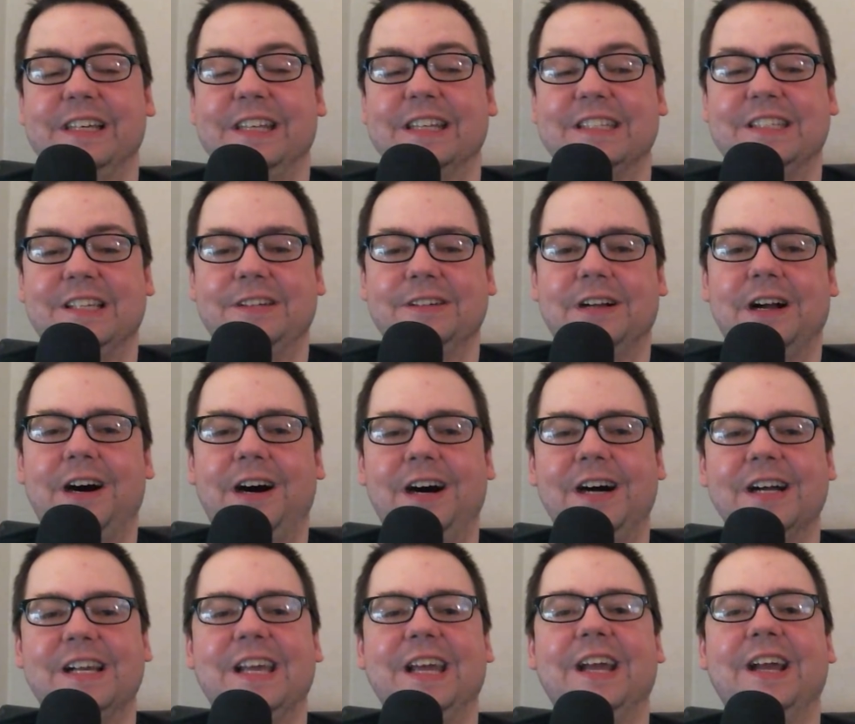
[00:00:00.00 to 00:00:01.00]
the song
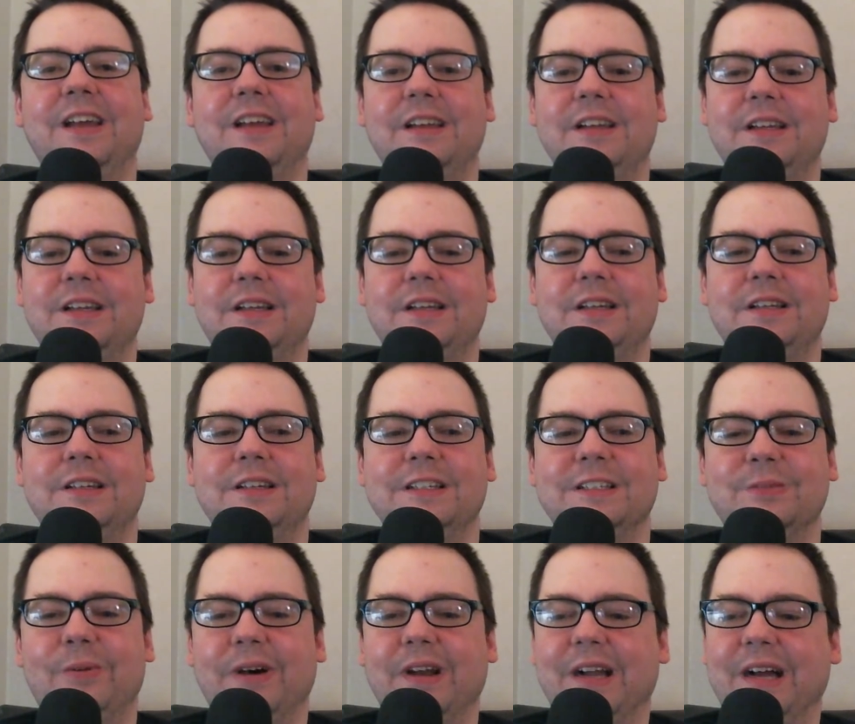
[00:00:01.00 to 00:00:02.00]
Hawking is
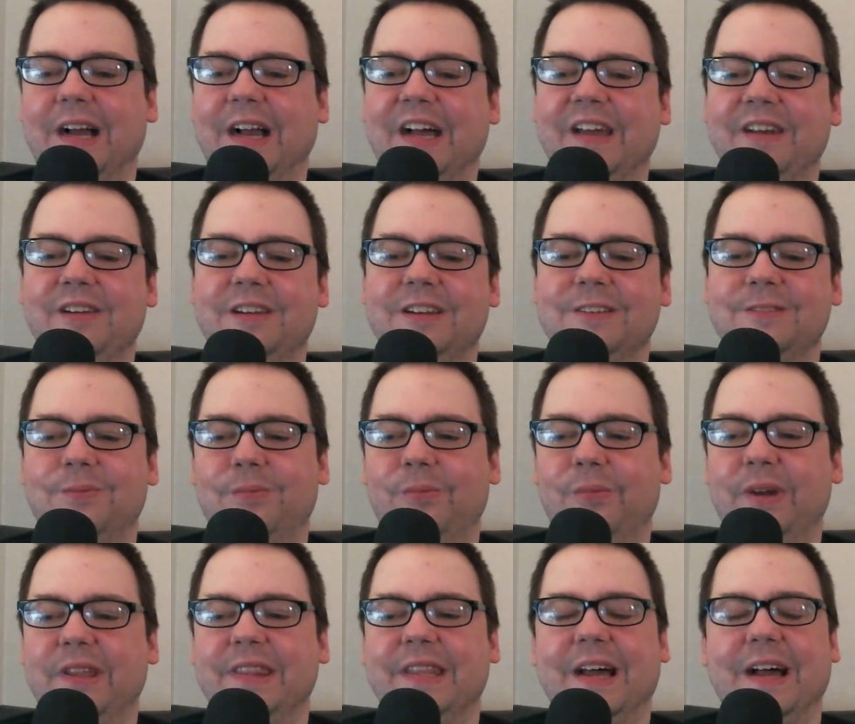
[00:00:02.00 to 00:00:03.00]

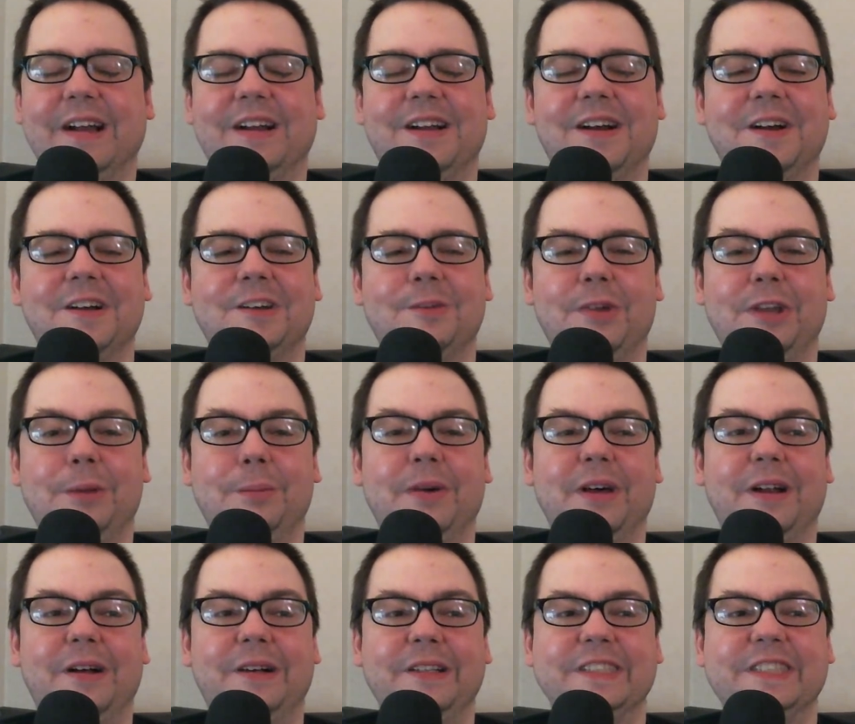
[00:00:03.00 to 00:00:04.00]
when that occurred to me, but
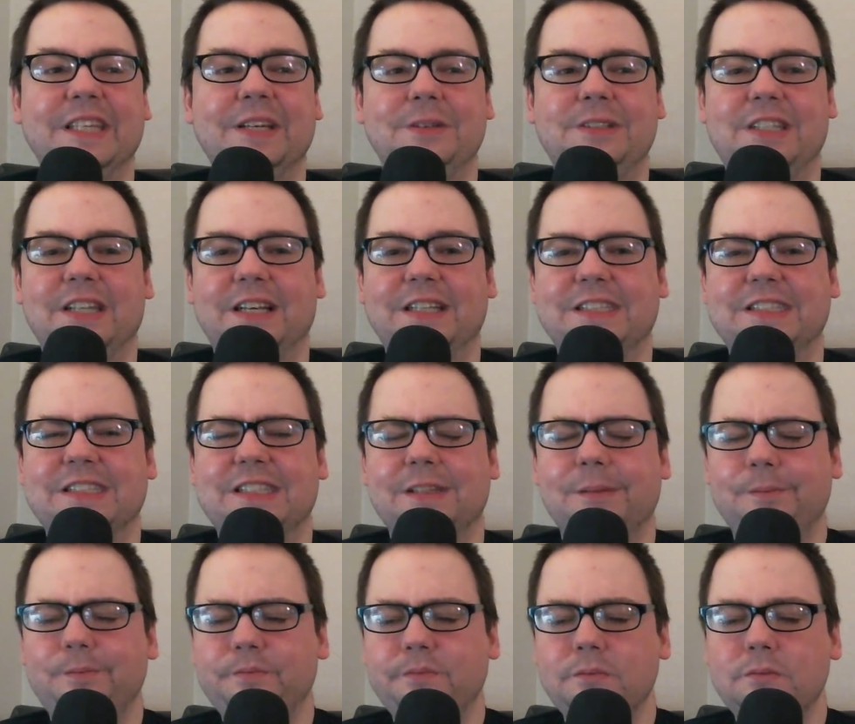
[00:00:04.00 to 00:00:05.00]
also just
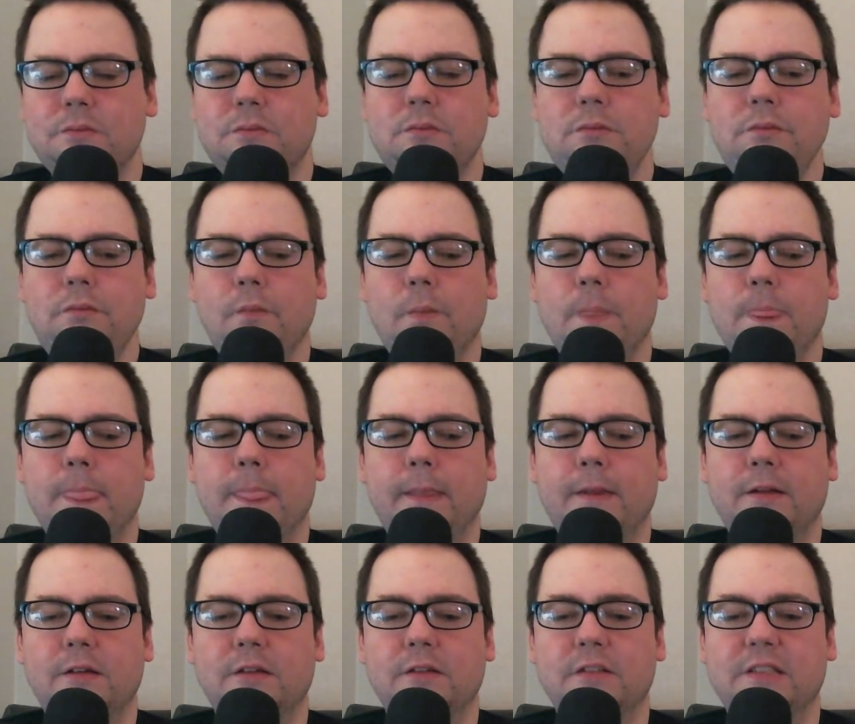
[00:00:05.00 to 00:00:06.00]

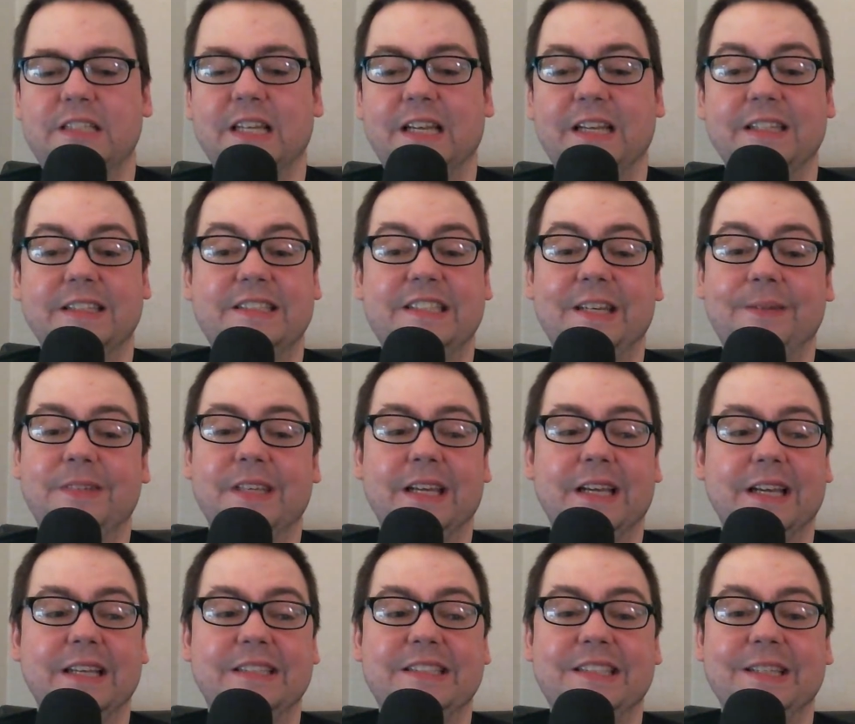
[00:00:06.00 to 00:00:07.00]
say it seems
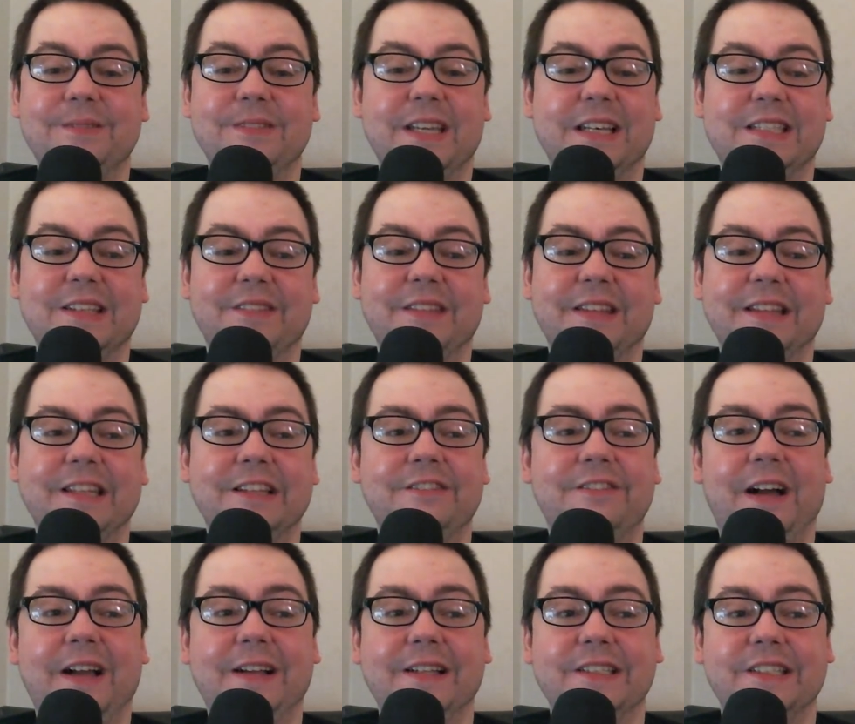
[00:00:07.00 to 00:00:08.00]
like something that
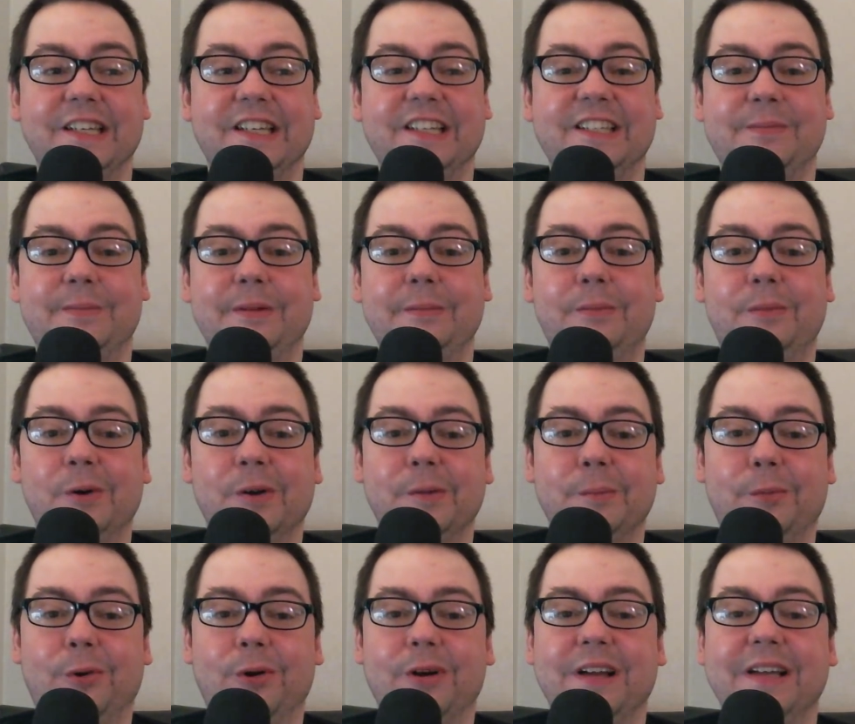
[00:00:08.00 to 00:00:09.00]
Violent J has been more and
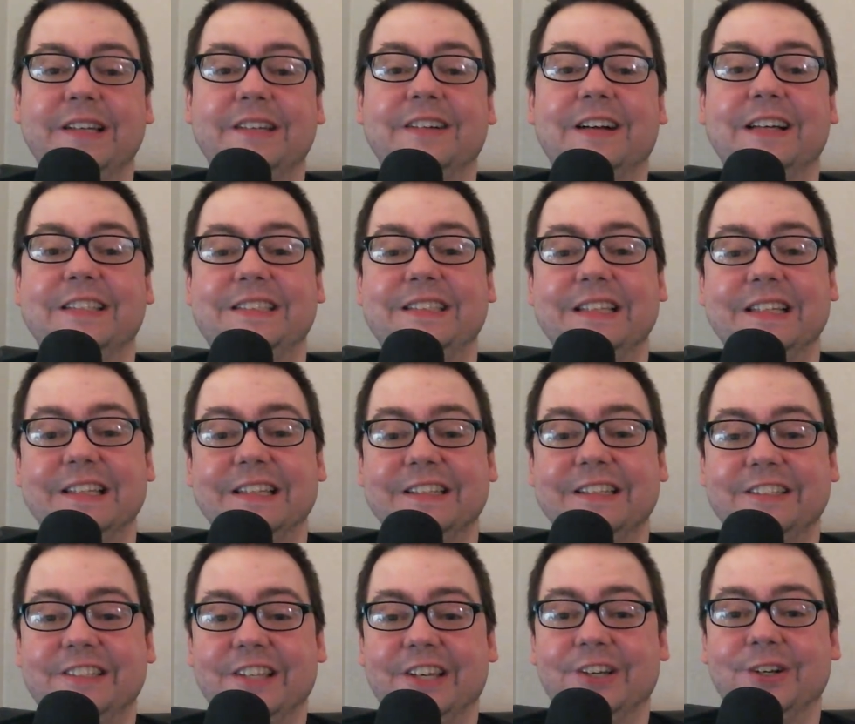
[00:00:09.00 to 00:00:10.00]
more interested in
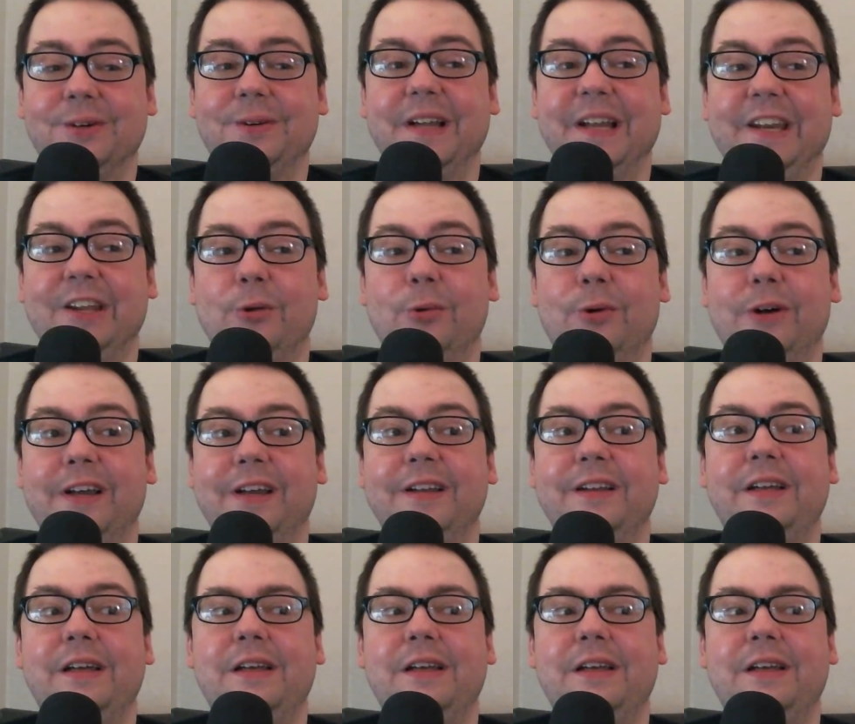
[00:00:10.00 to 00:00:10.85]
general anyway.